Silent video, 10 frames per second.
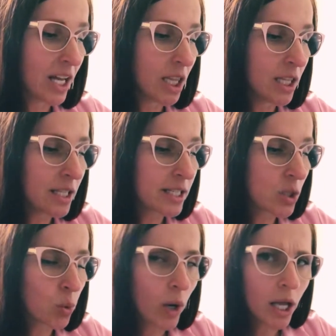
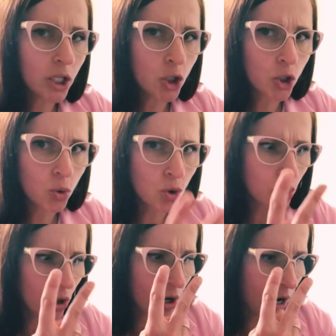Listen well and use
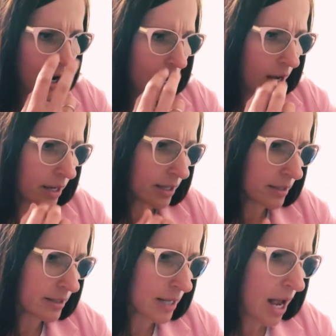your
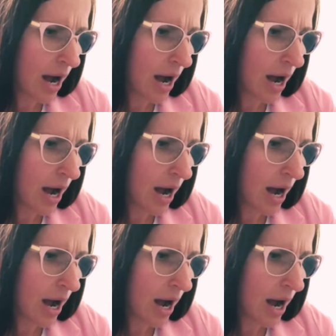eyes.